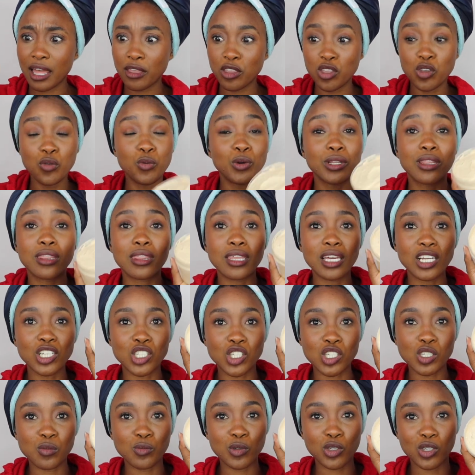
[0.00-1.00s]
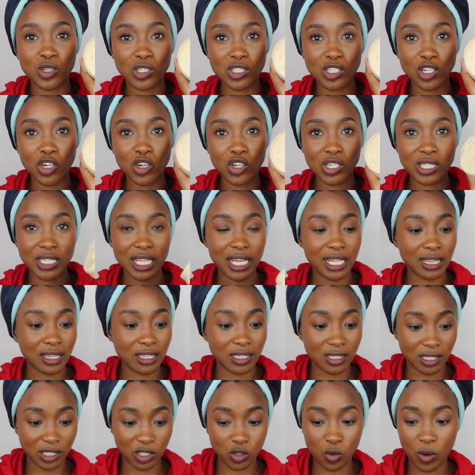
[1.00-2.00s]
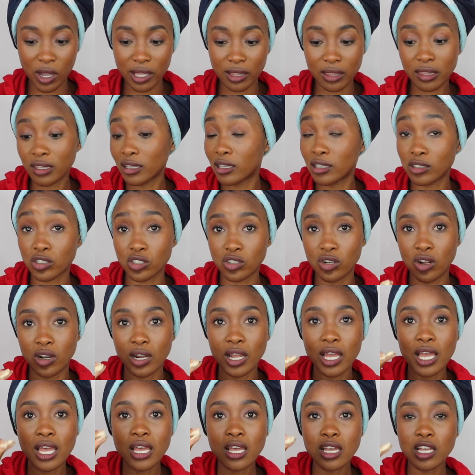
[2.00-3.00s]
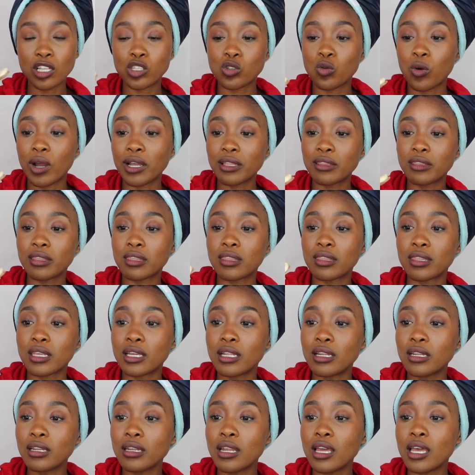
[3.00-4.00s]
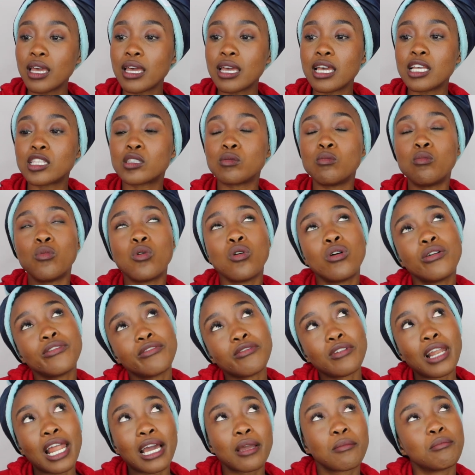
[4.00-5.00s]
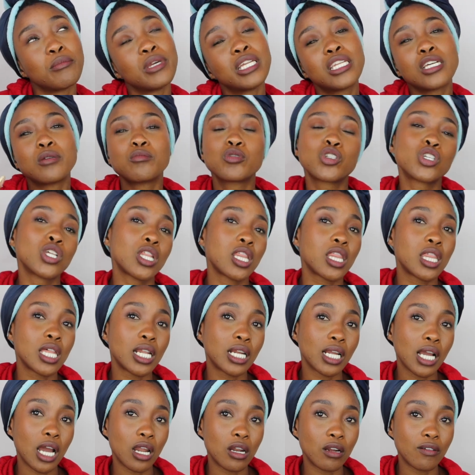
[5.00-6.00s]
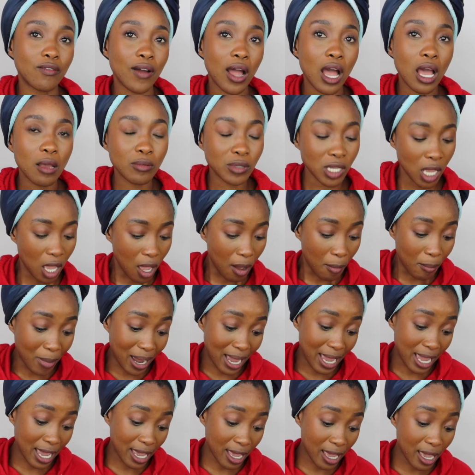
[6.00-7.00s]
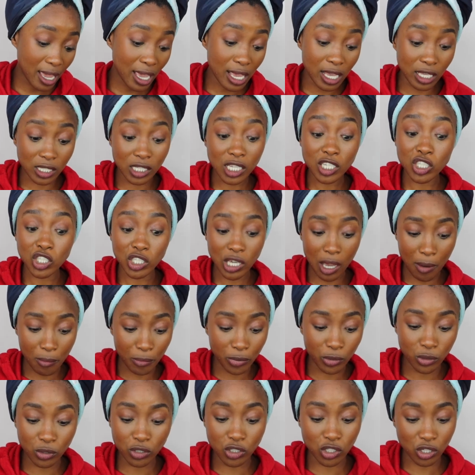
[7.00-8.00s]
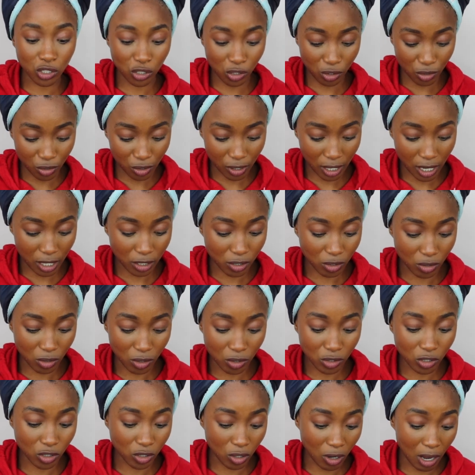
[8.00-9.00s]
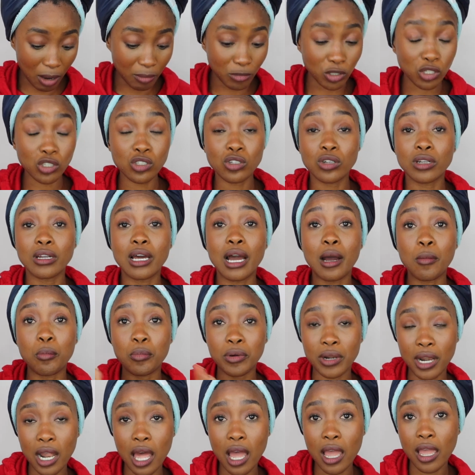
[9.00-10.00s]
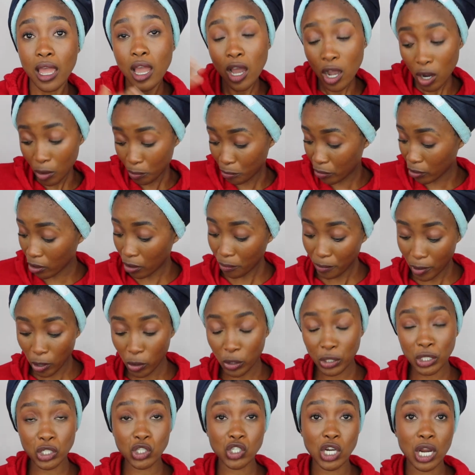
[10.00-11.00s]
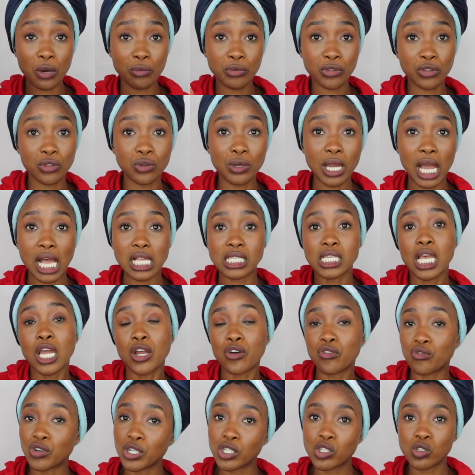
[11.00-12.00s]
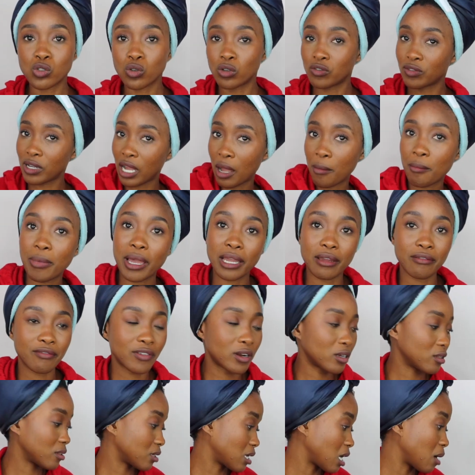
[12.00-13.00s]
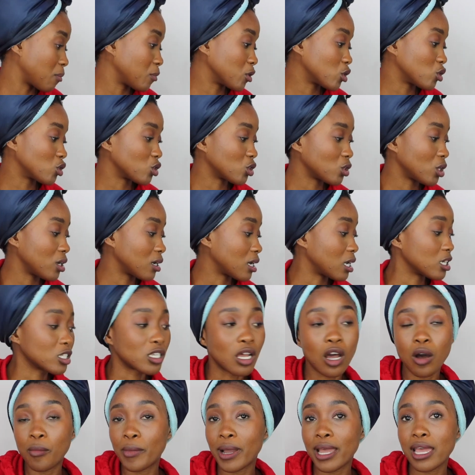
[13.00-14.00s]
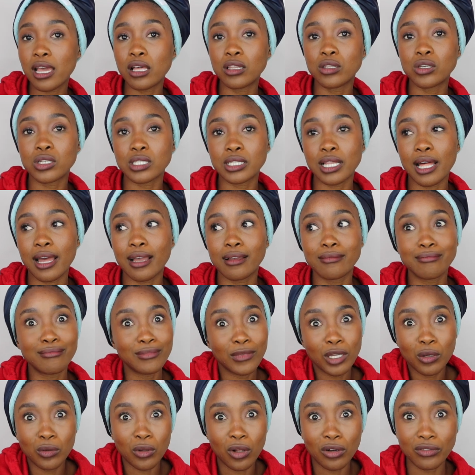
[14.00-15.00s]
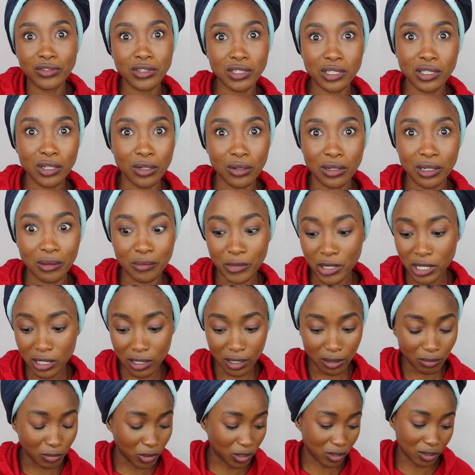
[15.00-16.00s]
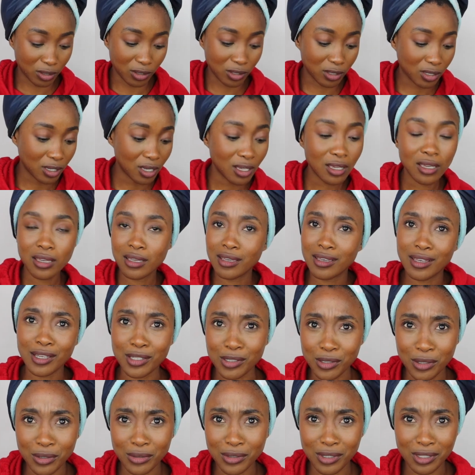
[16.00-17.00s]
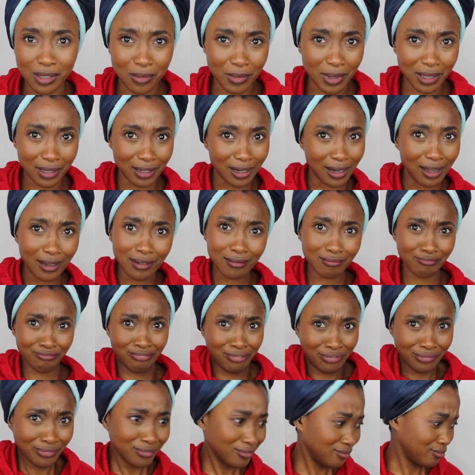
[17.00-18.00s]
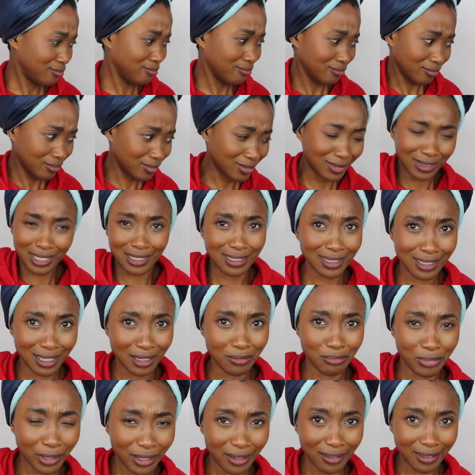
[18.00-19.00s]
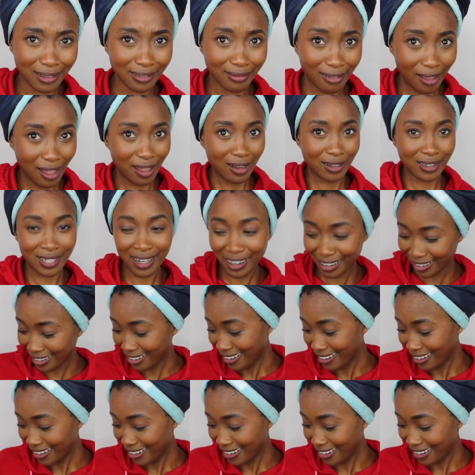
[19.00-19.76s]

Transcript: You would think just because it looks like this it's quite thick. It's not. It's quite thin. It's more like medium to thin kind of vibes. My hair is shampooed, just so you guys know, so I'm just gonna apply, put on my hooded dry with you guys, rinse off, come back in front of the camera to show you guys how my hair looks like. It'll obviously look amazing because it's oats in the motherland. Doesn't get better than that.